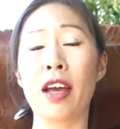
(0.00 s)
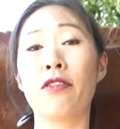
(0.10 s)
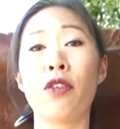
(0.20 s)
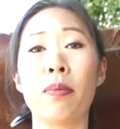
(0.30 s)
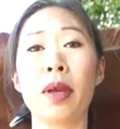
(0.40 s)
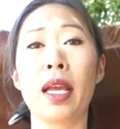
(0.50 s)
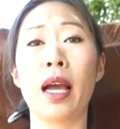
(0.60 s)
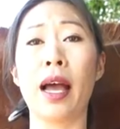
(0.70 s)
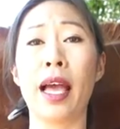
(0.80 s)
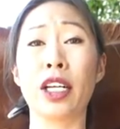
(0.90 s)
and for me,
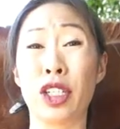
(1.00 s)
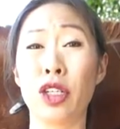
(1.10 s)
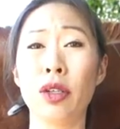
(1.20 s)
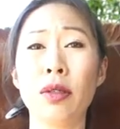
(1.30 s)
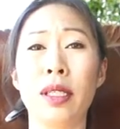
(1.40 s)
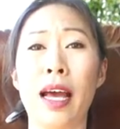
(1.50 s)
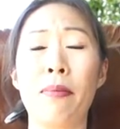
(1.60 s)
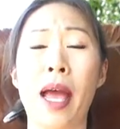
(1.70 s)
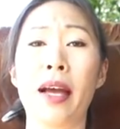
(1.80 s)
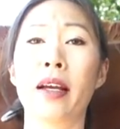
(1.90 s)
I actually use
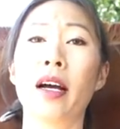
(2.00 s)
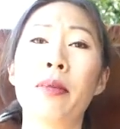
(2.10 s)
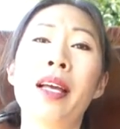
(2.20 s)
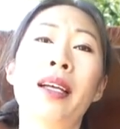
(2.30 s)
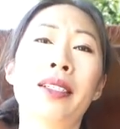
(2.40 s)
that backup.